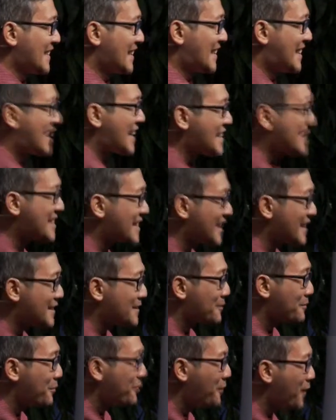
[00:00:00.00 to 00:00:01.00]
This
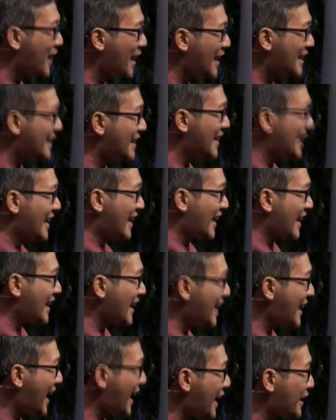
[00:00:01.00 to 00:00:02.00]
is what a
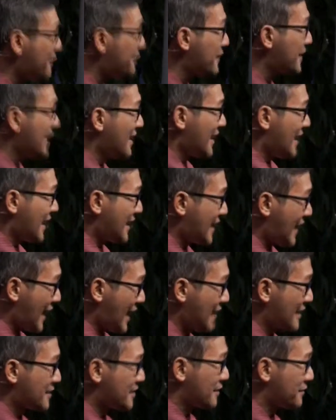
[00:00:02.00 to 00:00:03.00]
life in the
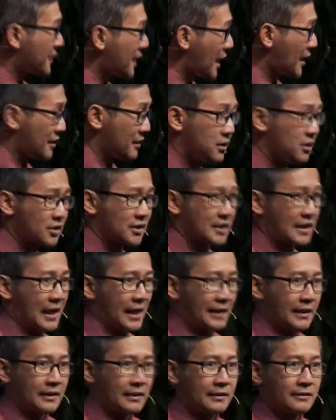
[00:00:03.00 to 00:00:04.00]
hands of God looks
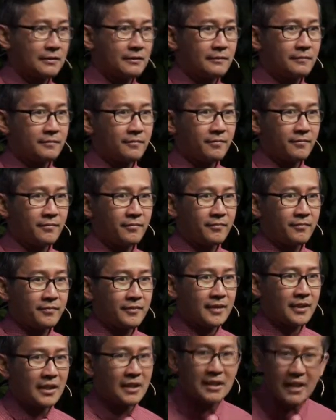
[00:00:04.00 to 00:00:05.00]
like.
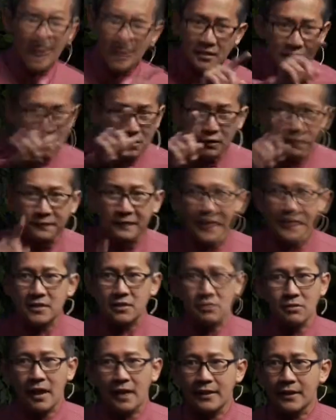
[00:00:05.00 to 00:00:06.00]
Yes, you'll face
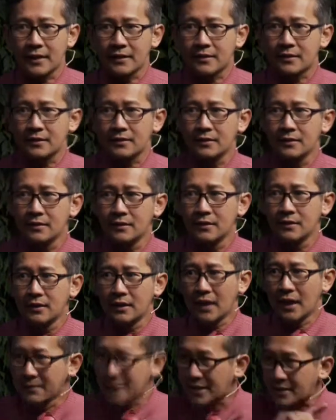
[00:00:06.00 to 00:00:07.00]
trials.
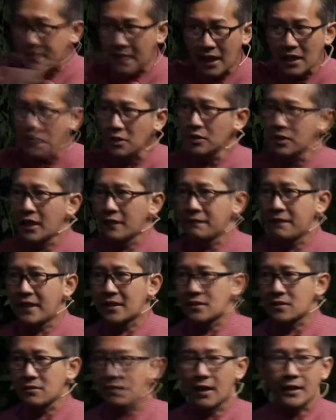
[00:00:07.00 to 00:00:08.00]
I'm not saying you'll not
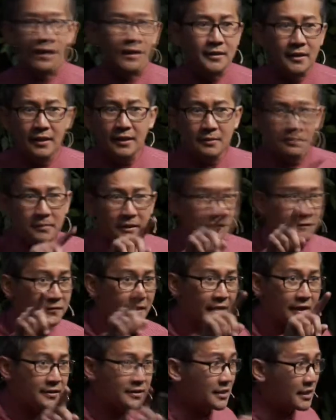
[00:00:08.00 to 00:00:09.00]
face trials, but
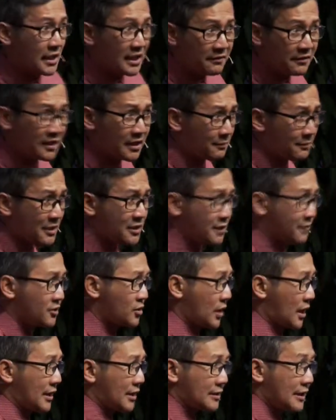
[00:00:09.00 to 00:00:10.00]
friends, even in the midst of
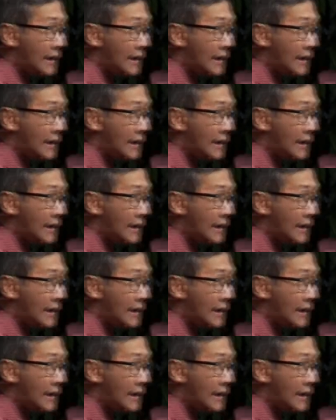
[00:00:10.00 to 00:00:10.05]
trials,